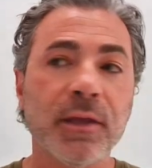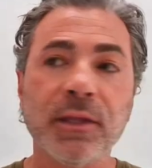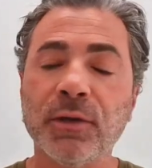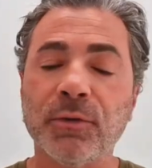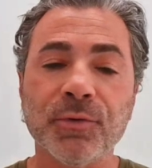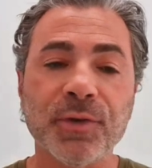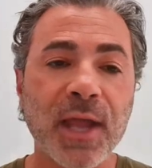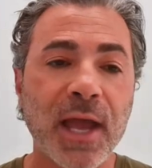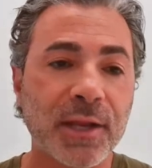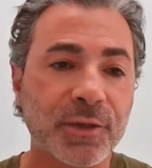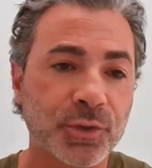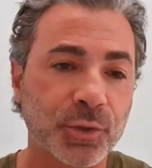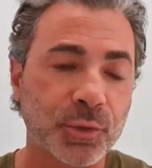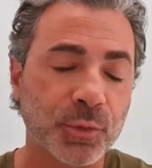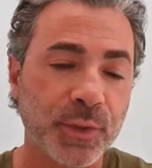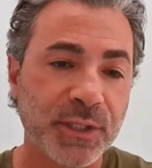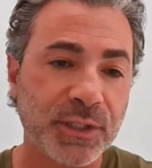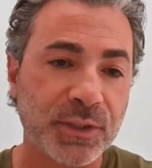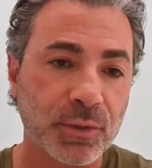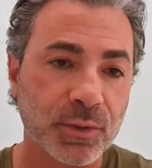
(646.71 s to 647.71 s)
natural
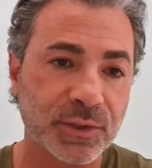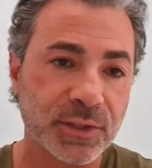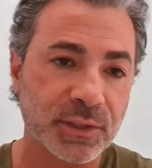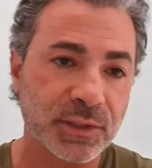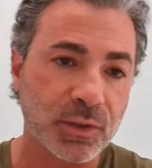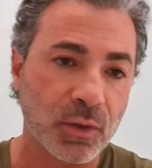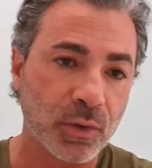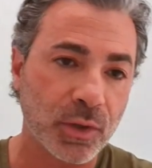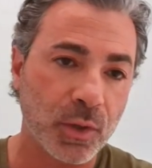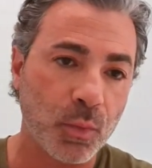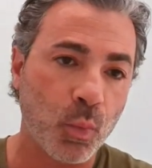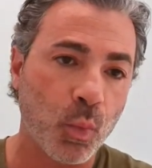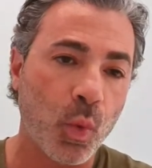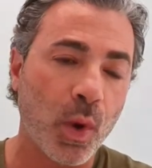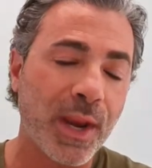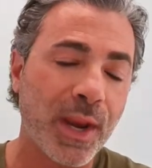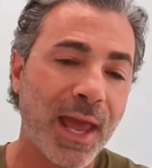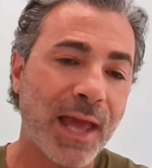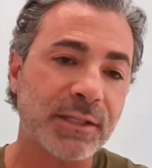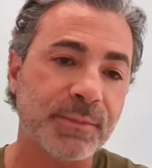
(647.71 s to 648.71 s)
resources is only
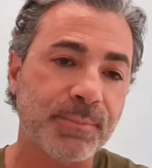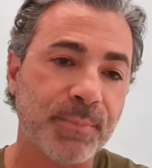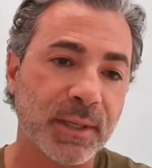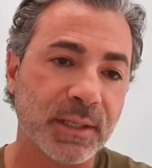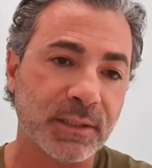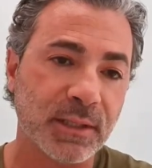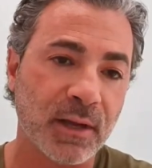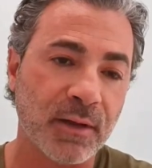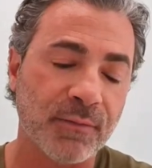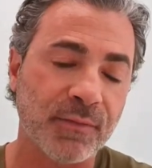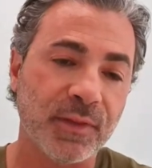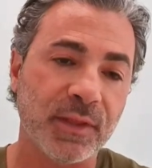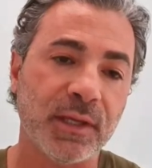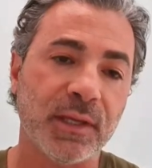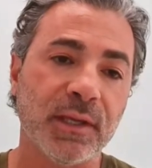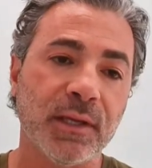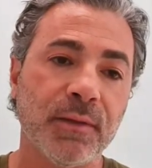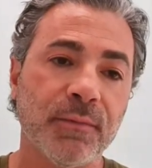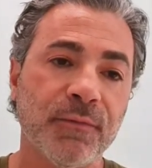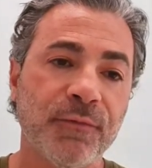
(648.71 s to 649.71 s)
one aspect of
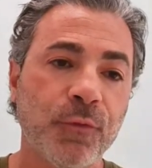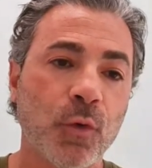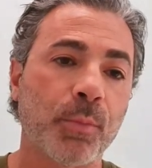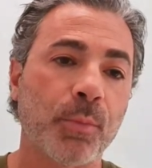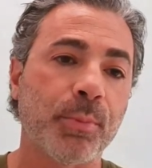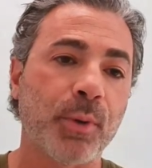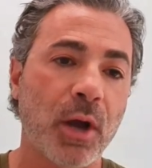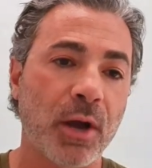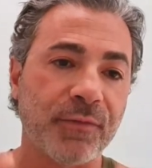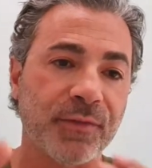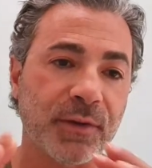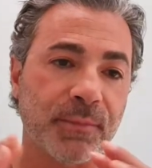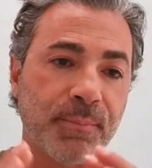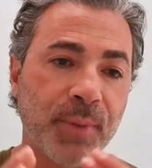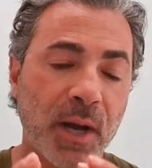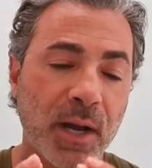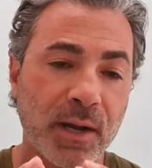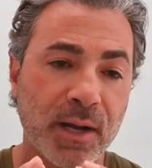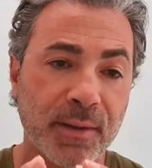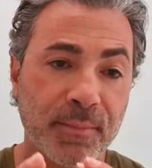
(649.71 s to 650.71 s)
the for-profit
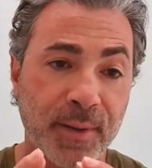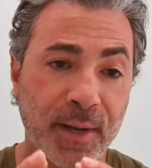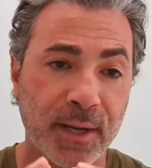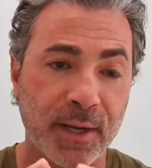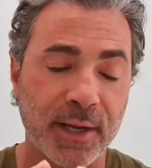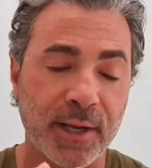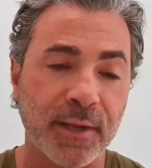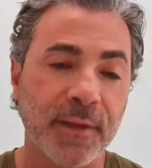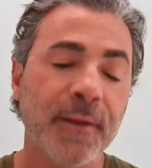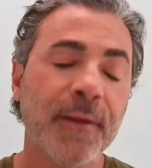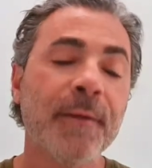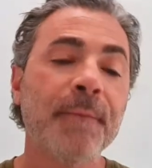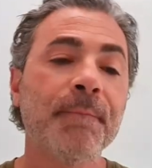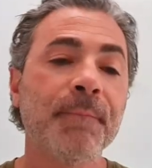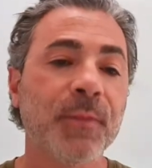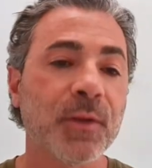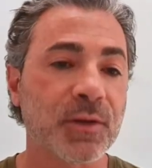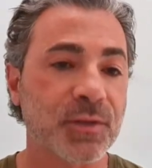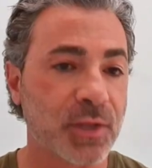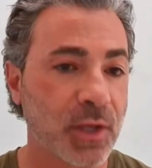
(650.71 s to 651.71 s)
pie.
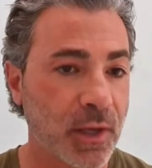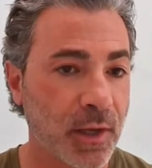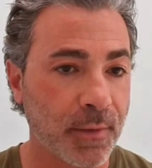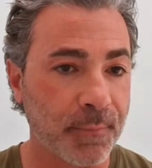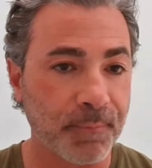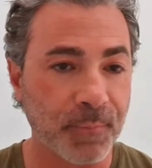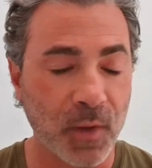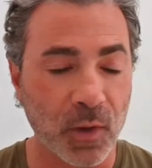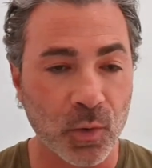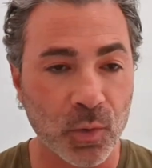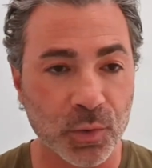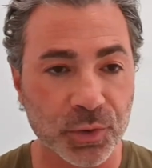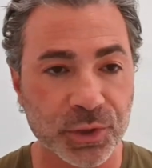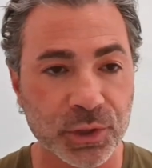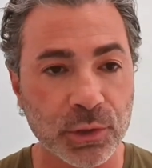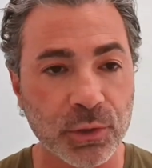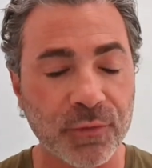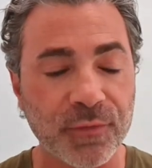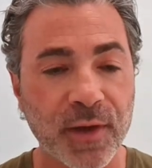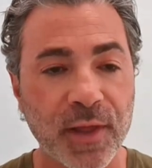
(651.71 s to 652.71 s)
There's a whole
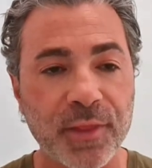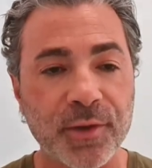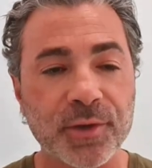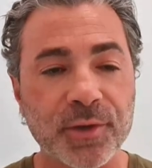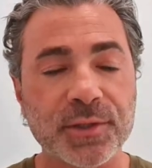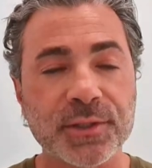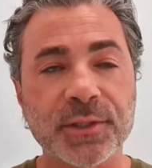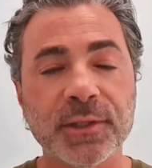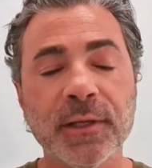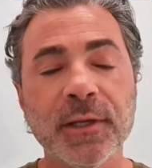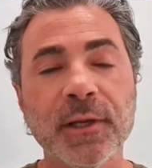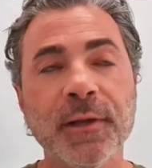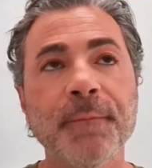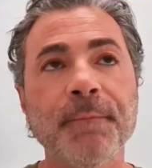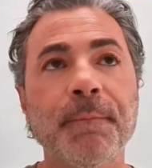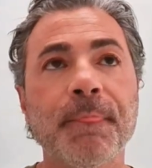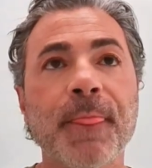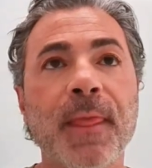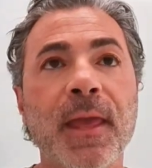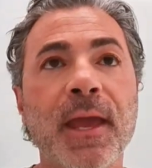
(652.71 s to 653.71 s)
slew of others,
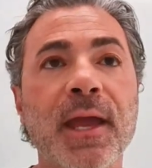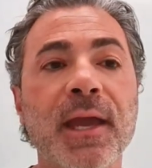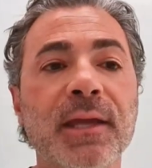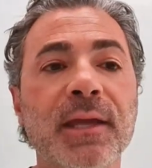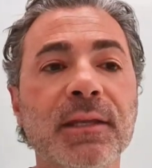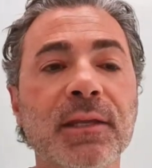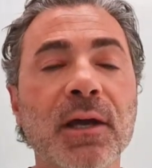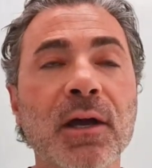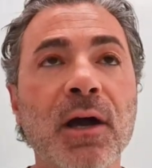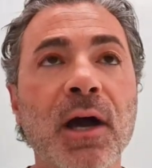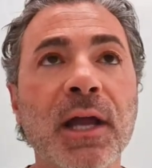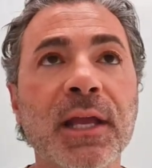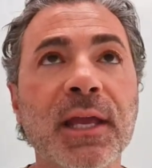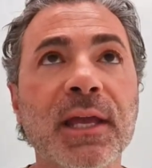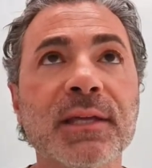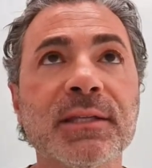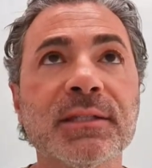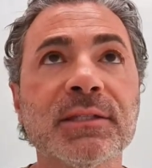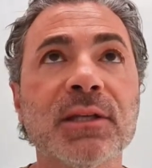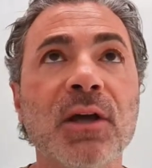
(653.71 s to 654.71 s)
and I
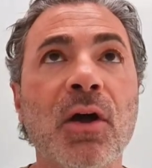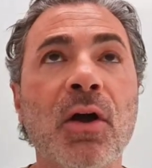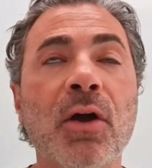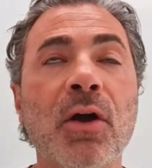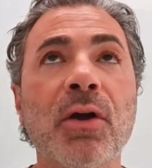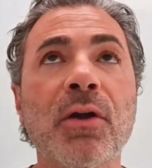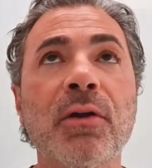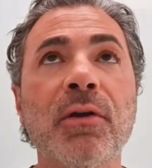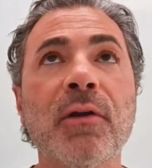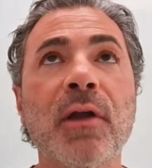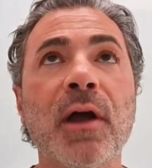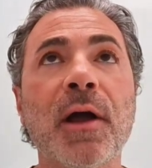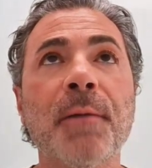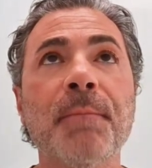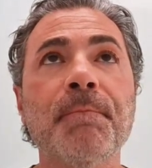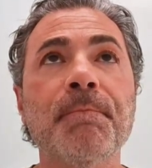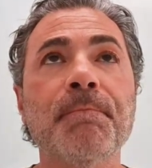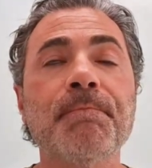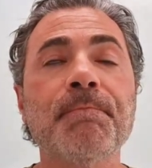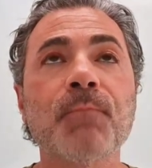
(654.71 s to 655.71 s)
guess
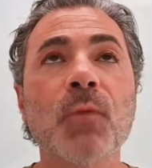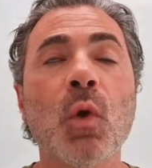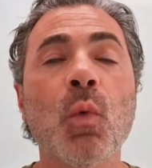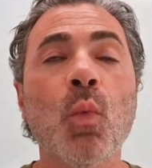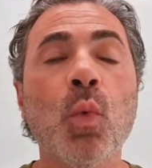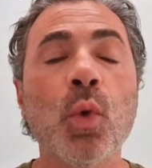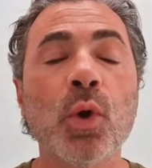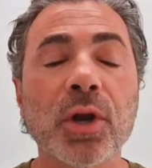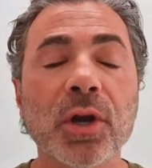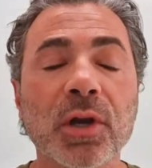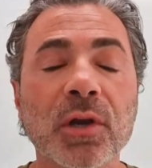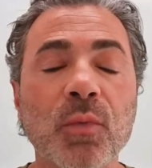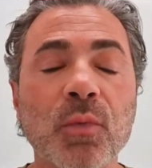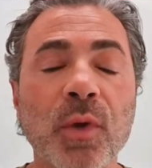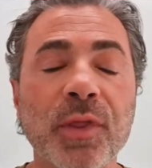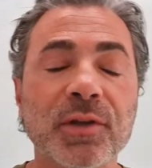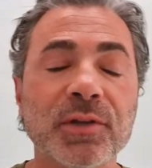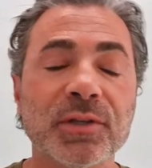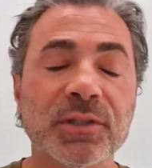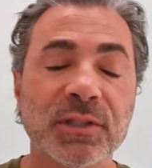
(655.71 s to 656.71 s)
our work,
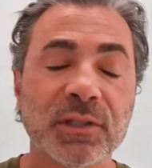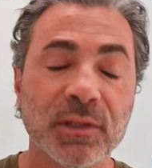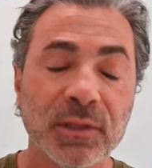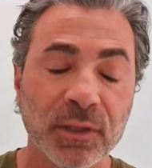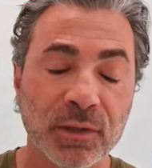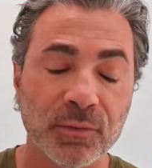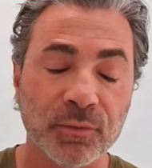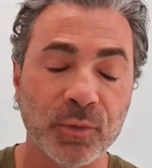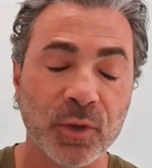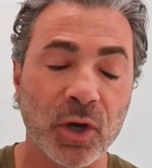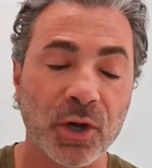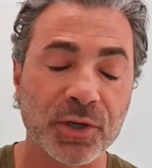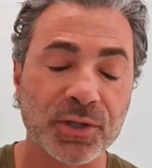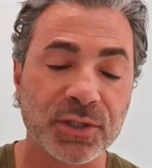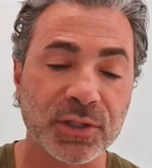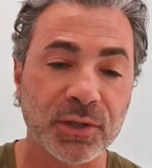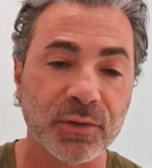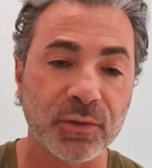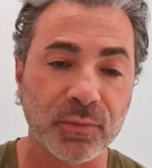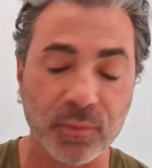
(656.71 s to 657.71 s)
whether it's in
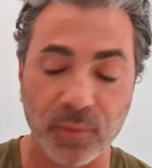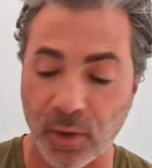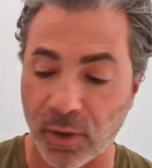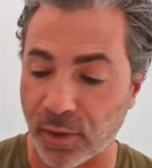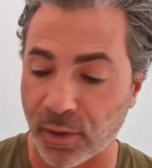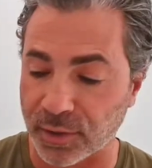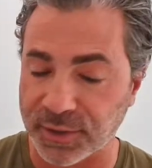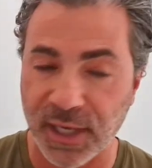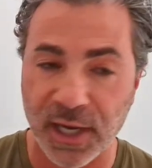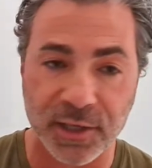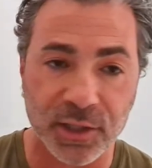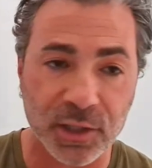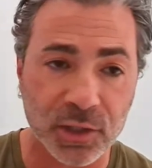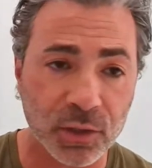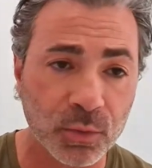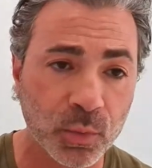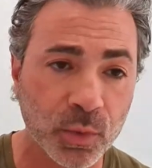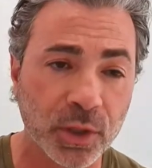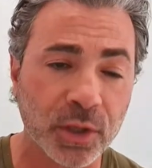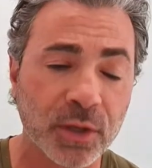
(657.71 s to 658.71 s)
regards to our
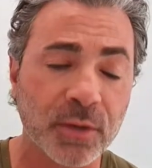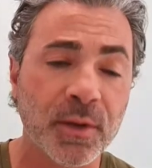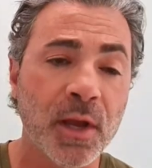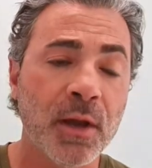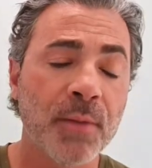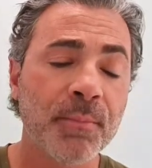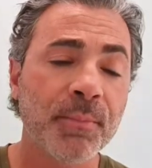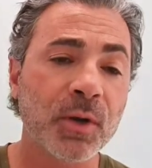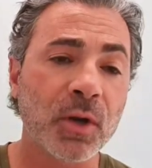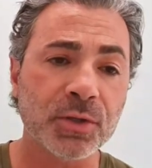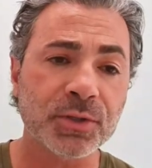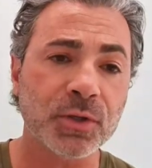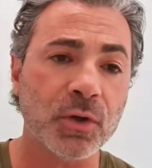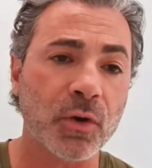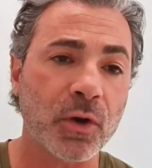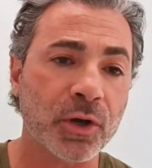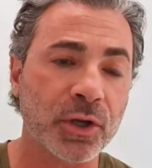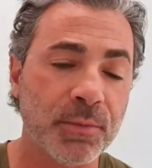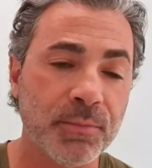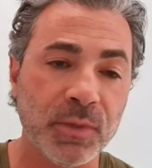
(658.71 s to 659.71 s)
technical work, but also
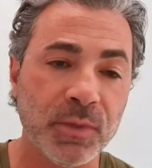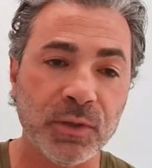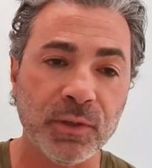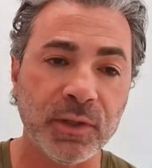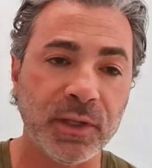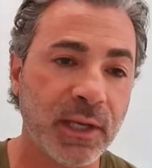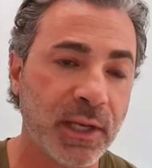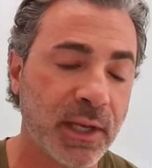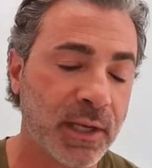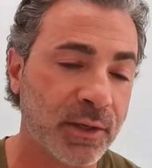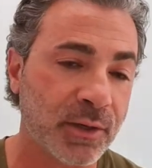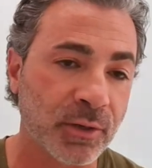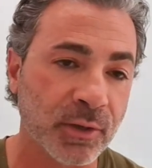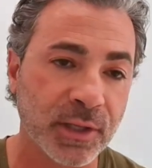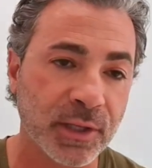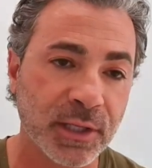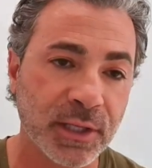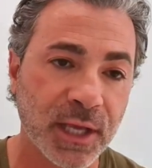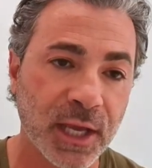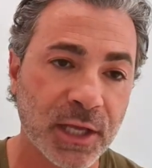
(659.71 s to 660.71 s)
our community and
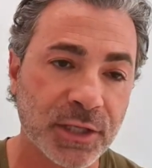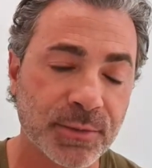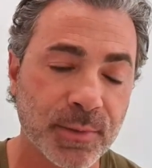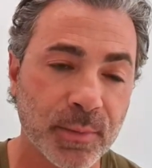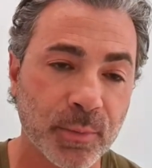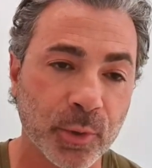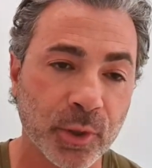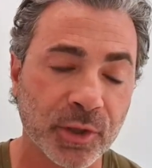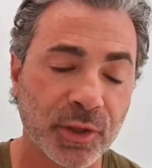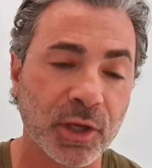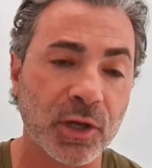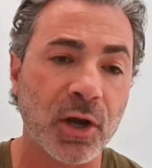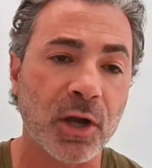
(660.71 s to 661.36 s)
early engagement work, the